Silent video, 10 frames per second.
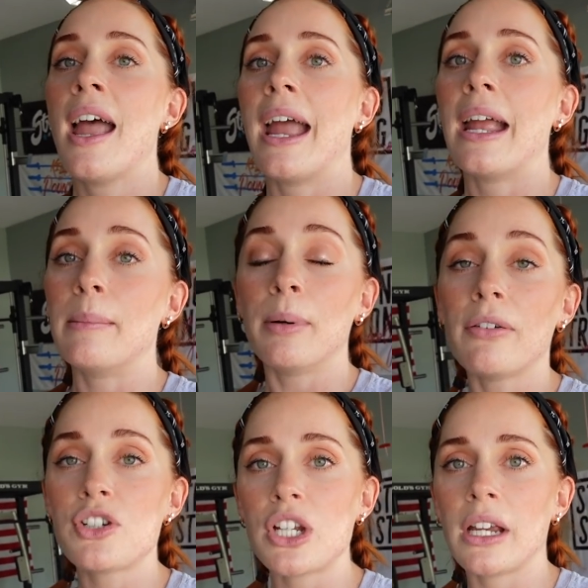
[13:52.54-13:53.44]
And
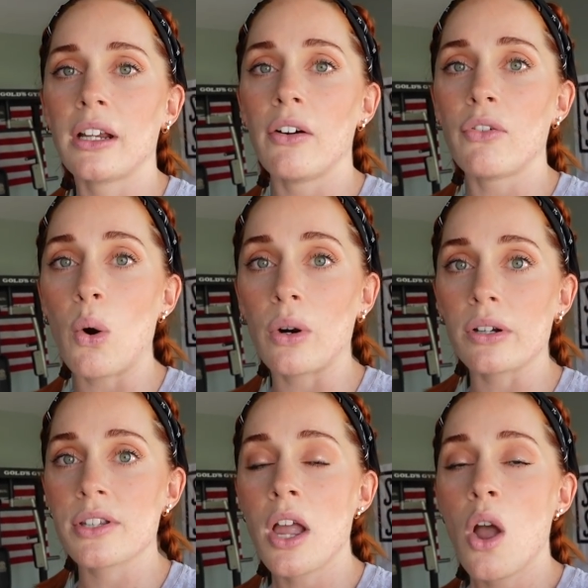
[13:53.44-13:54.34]
Buff Chick, of
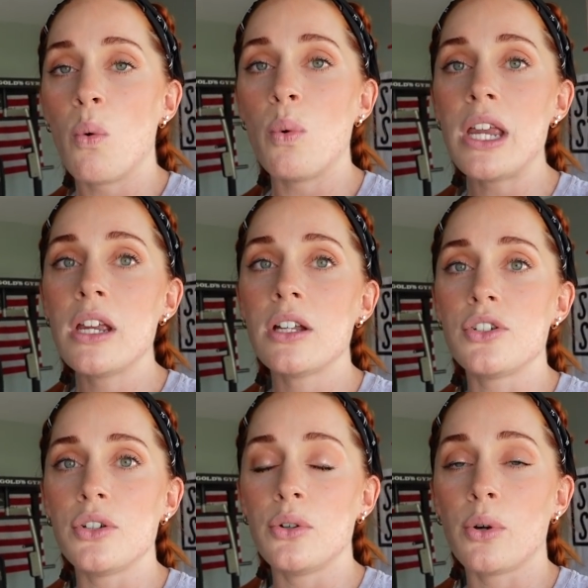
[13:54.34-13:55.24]
course, we
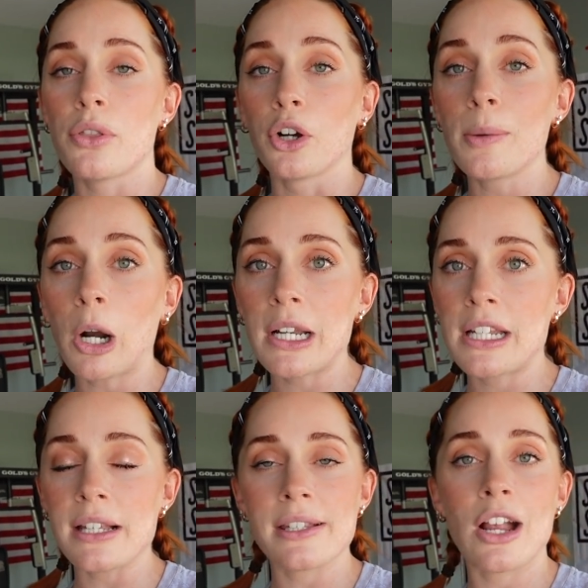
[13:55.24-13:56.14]
do third-party
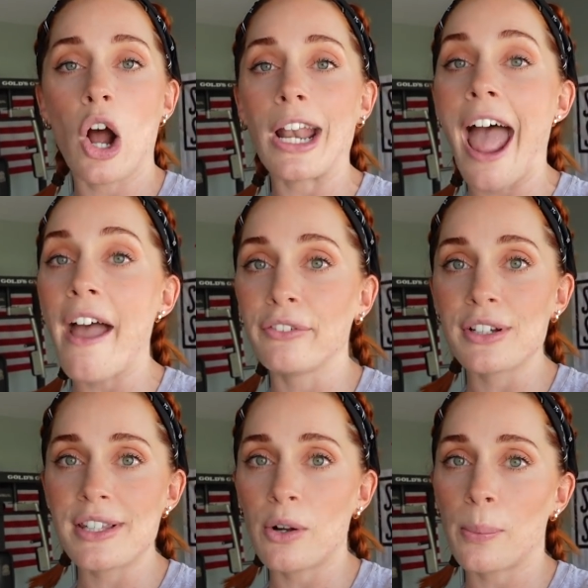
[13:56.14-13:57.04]
testing on every
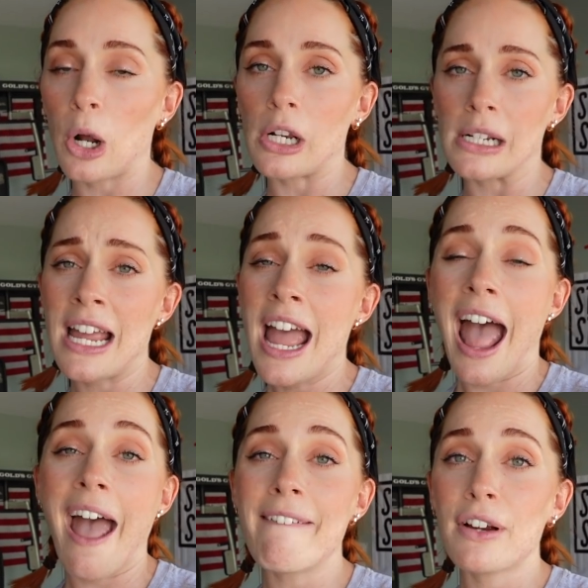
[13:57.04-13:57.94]
single product.
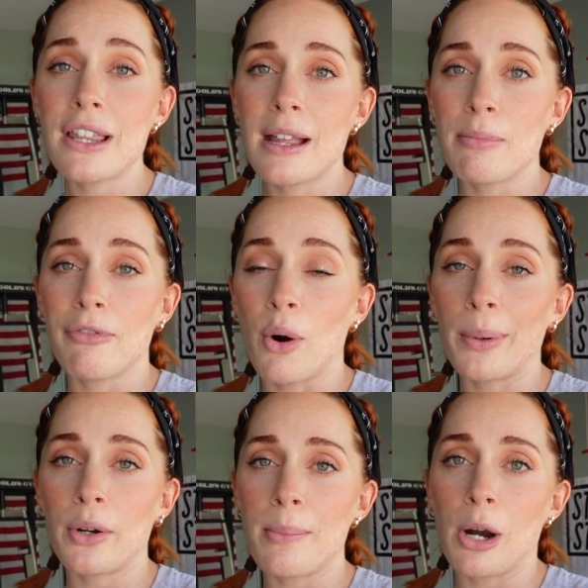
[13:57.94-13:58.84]
Everything before we
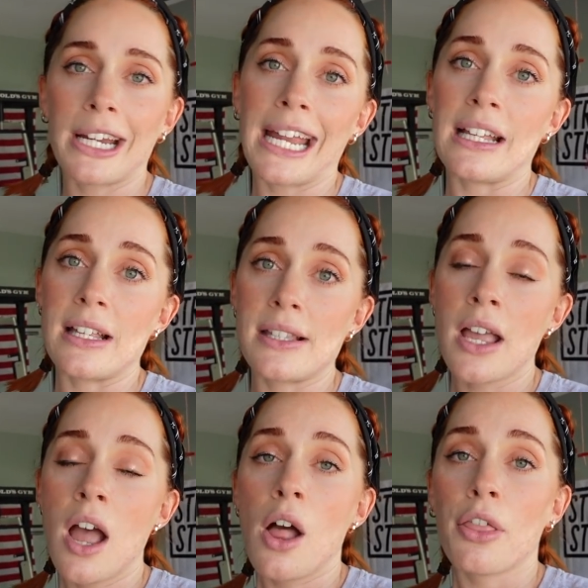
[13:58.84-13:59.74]
go to market is
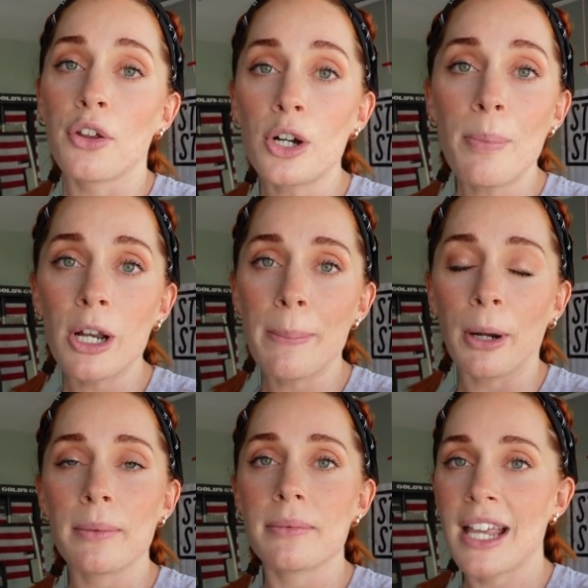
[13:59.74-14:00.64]
third-party
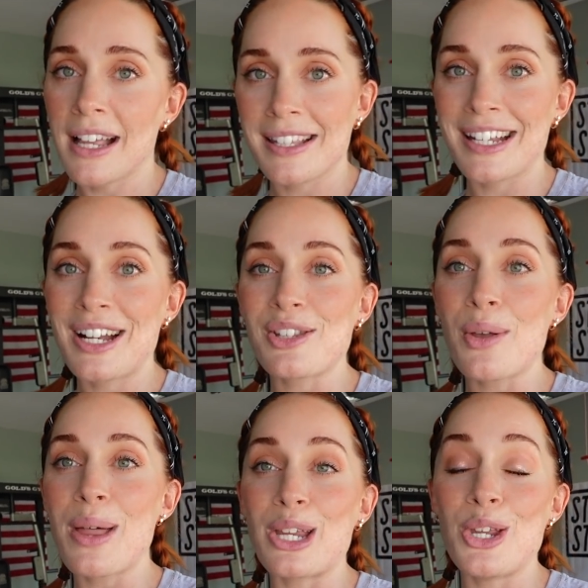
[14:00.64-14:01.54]
tested so
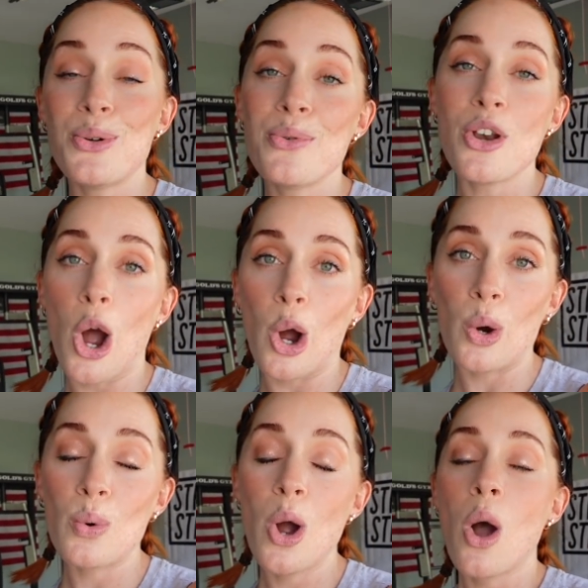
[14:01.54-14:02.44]
that you know